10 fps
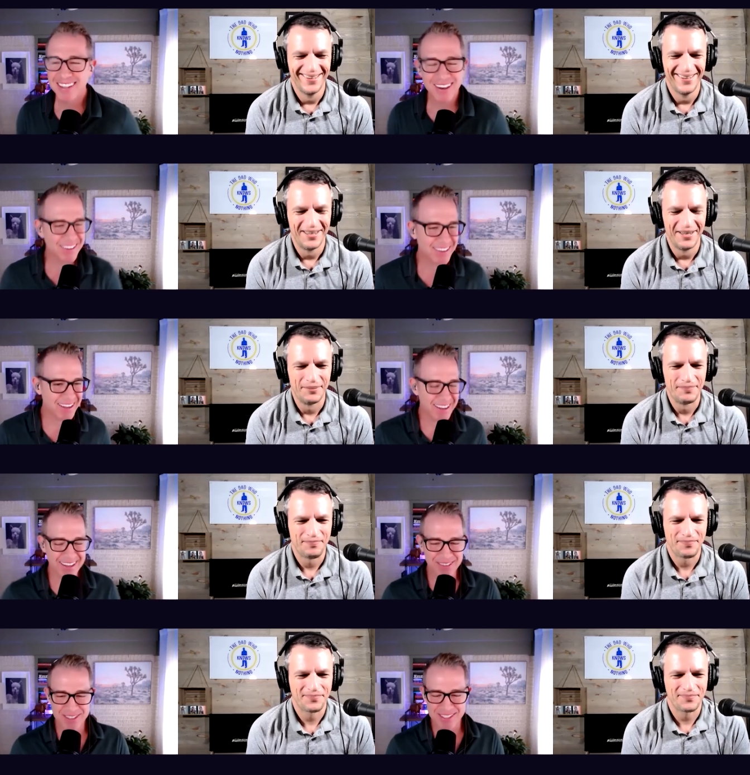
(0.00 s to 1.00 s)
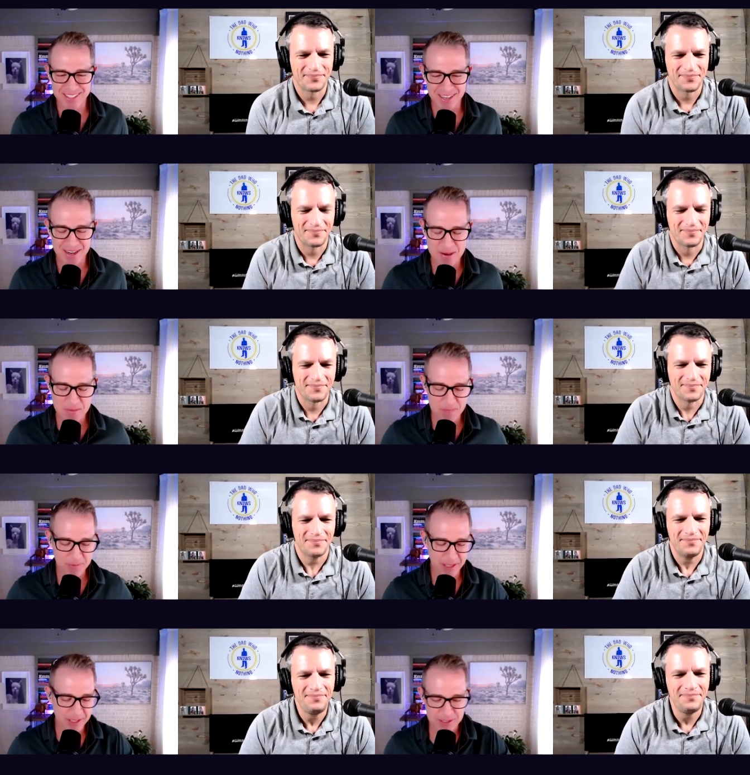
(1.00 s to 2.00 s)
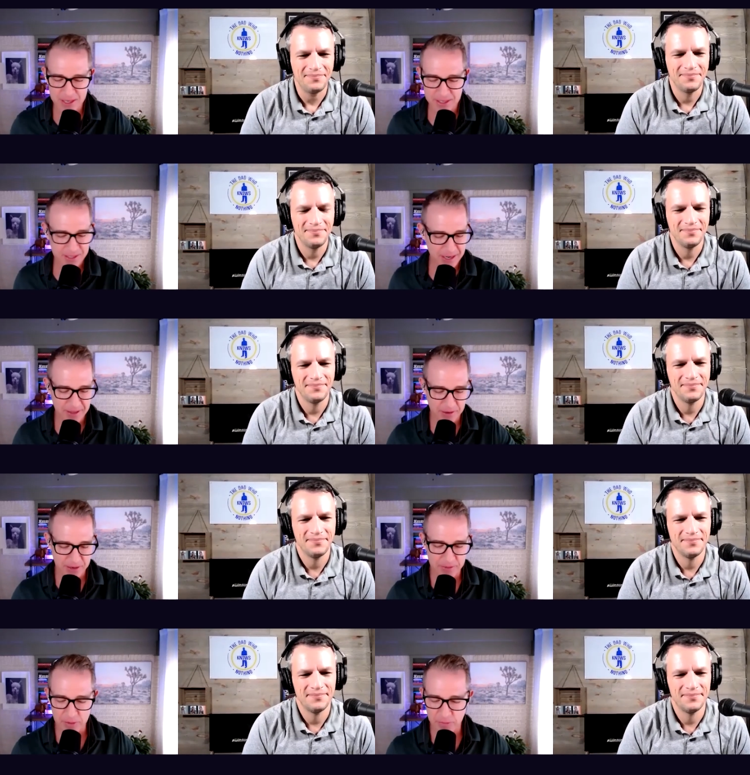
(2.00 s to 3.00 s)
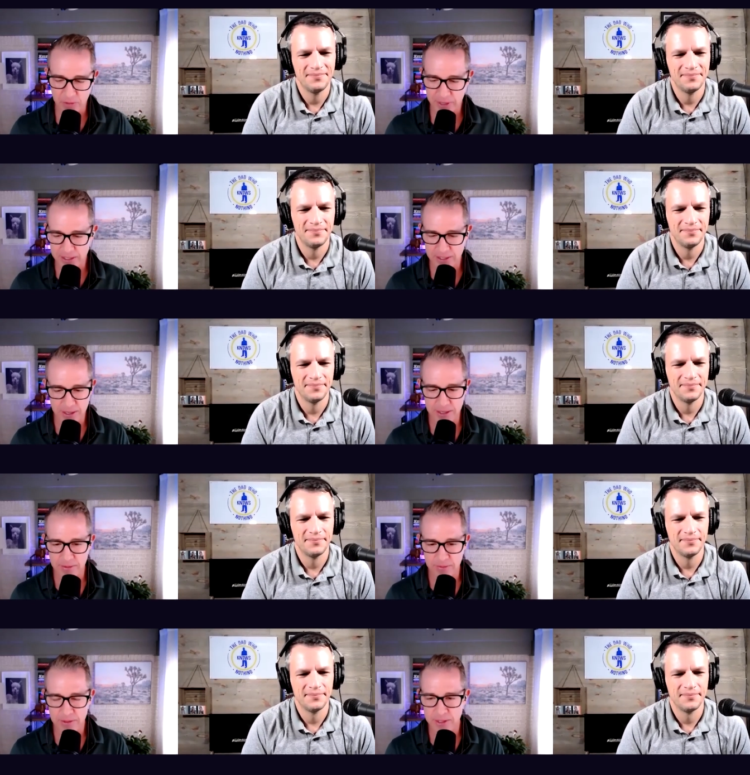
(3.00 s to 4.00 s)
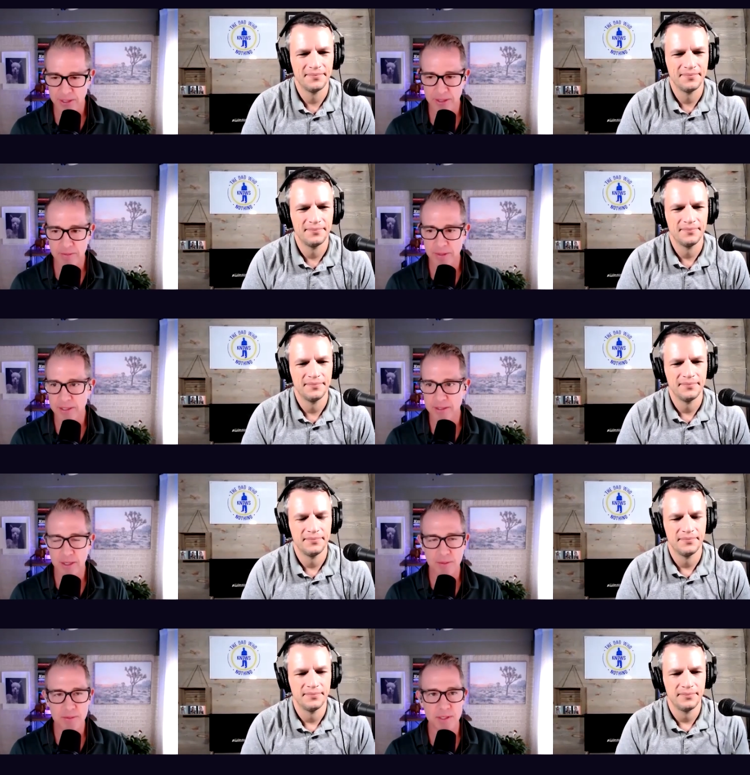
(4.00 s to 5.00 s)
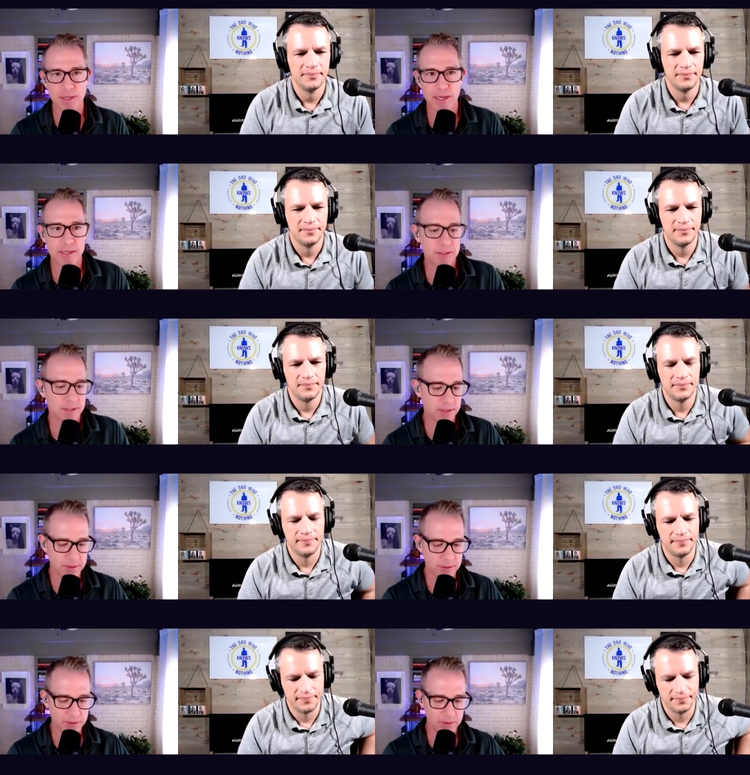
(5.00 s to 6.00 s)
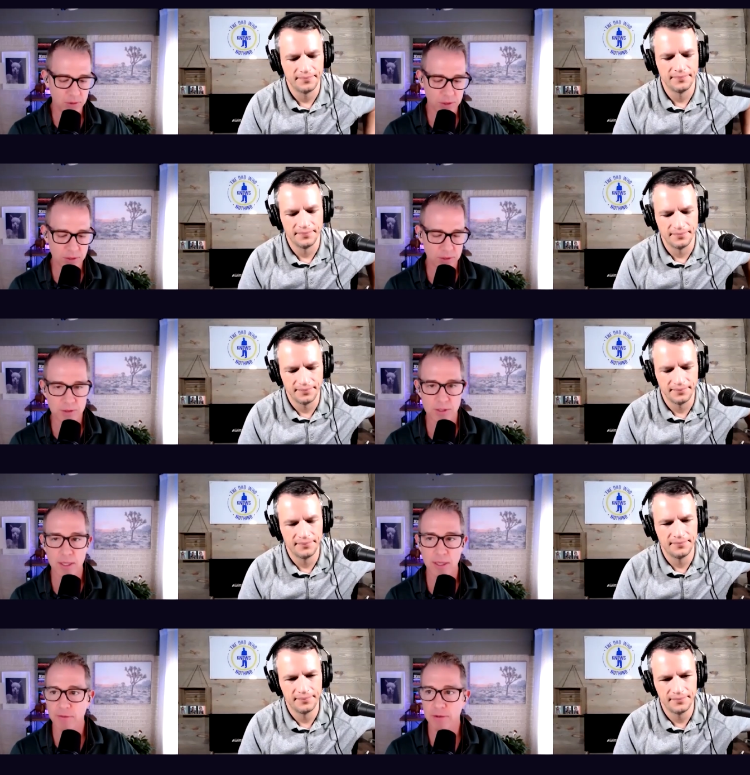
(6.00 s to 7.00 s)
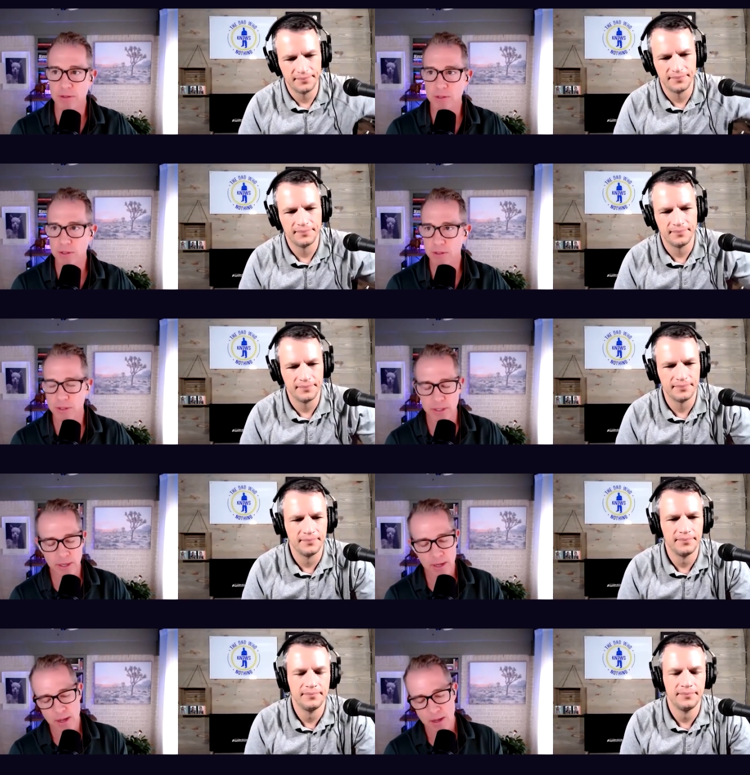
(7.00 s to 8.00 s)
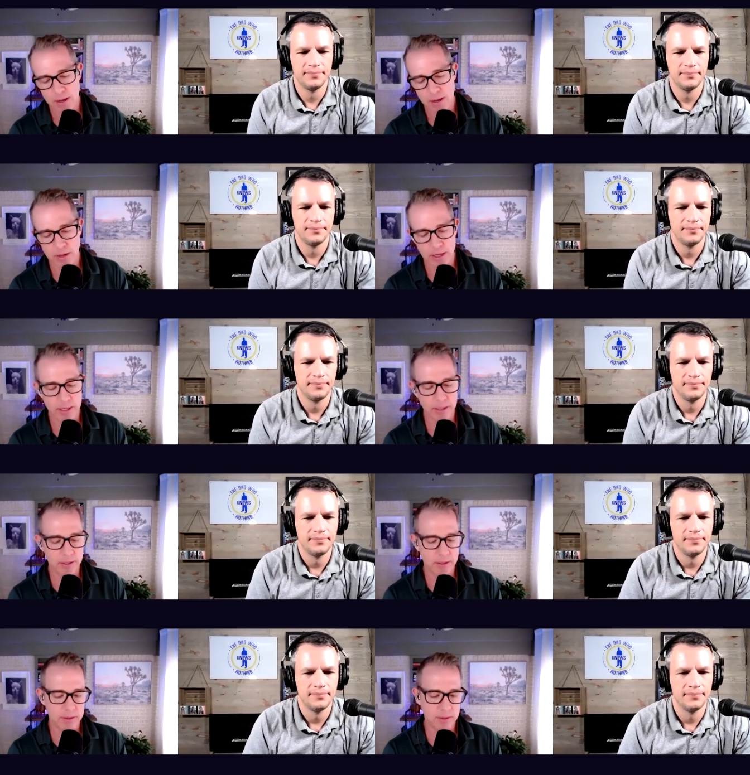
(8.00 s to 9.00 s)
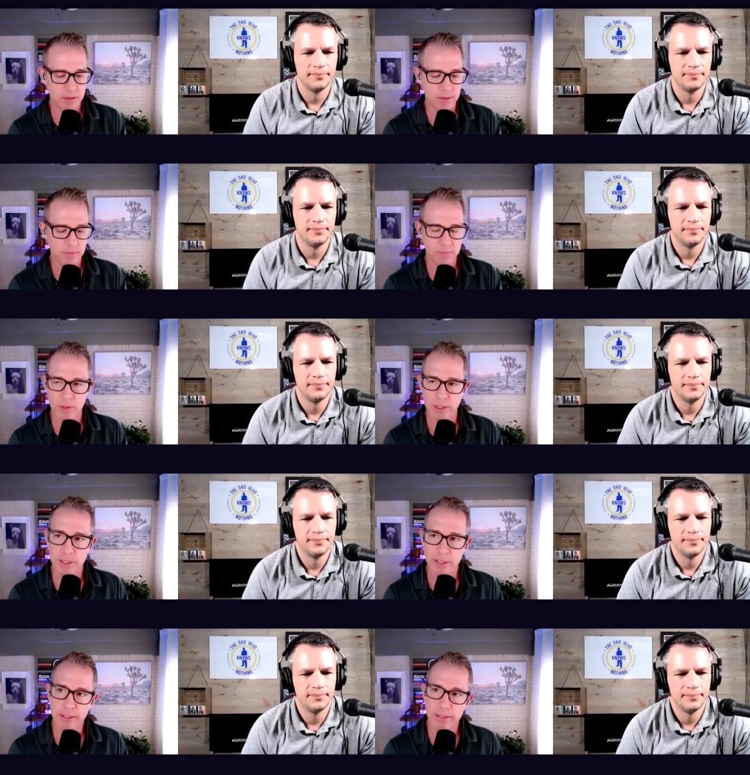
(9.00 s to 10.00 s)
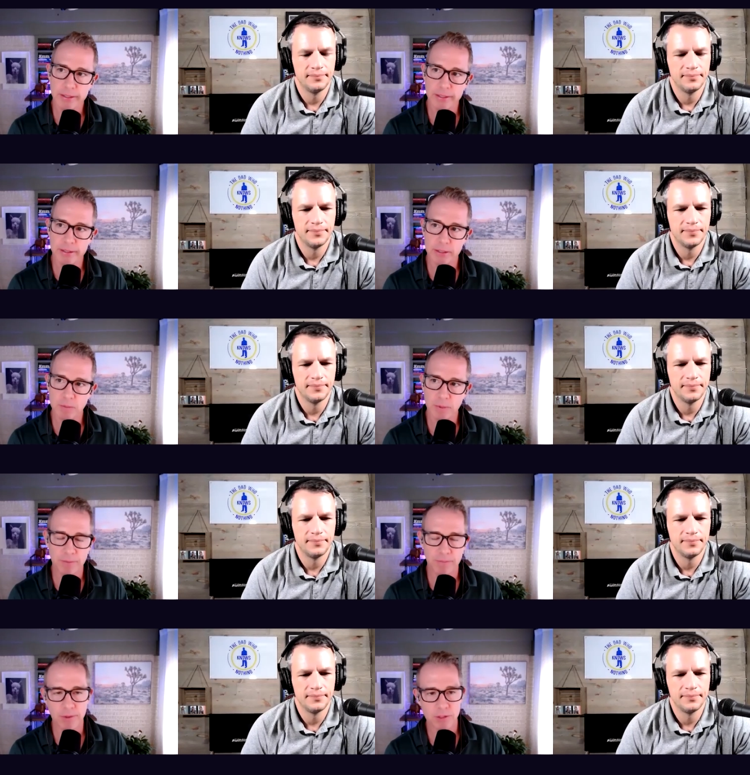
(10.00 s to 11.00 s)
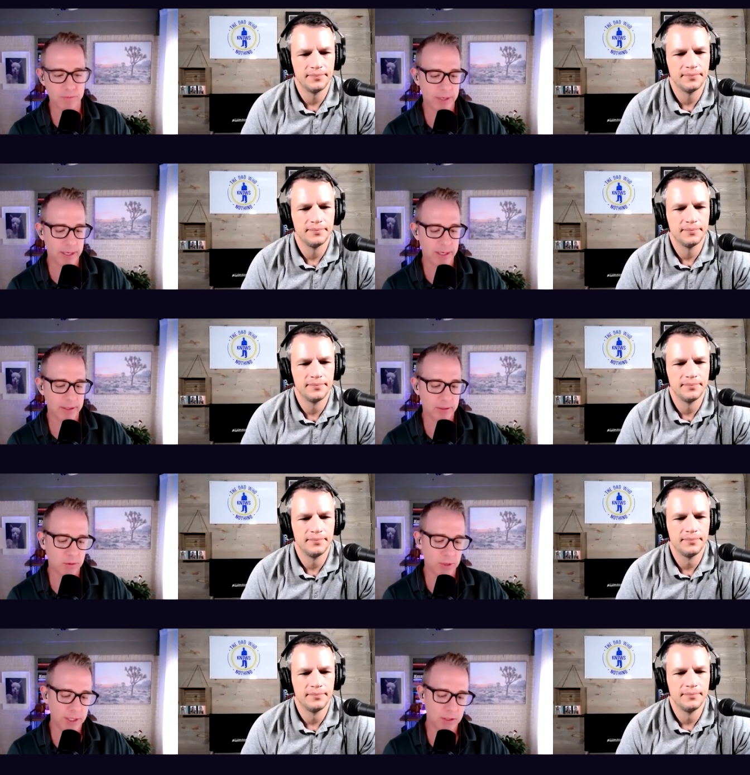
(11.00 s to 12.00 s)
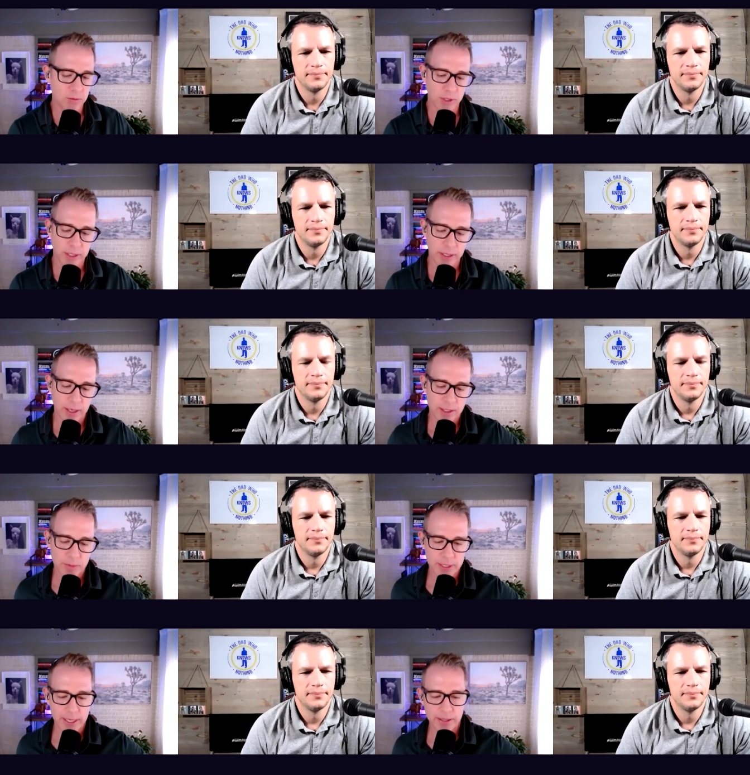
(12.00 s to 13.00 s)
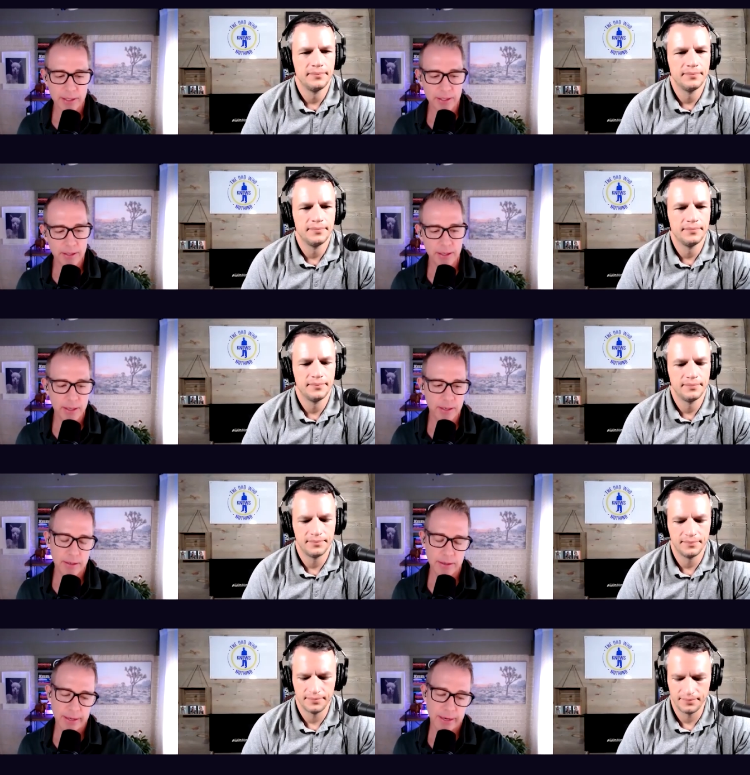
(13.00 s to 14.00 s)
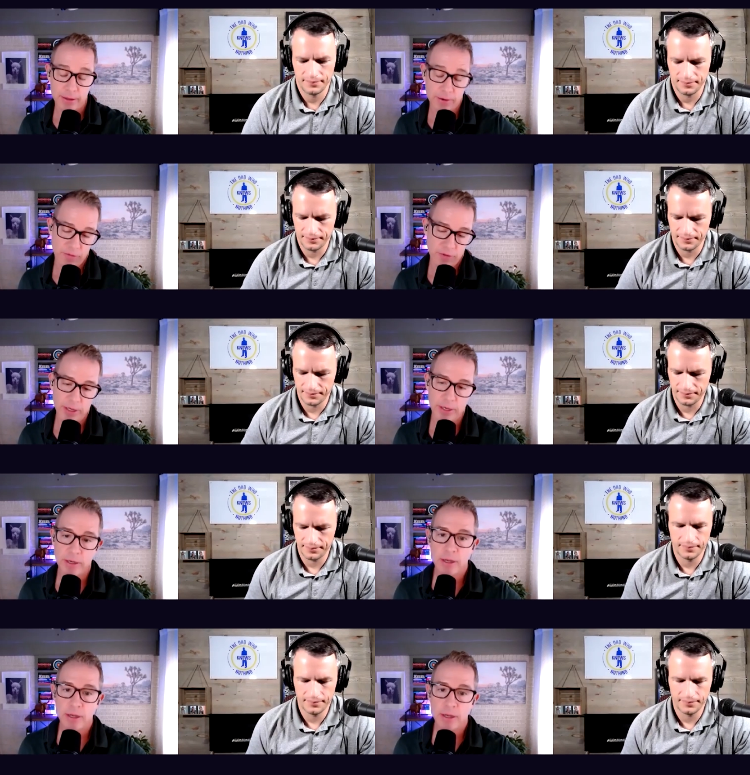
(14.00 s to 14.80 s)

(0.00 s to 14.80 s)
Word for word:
Speaker 1: so yeah it was um, like you said kind of in the green room before we got started we were talking about just the ups and downs and you know corkscrews that life goes through and you know i really spent most of my 20s working in hospitality and I had a lot of fun.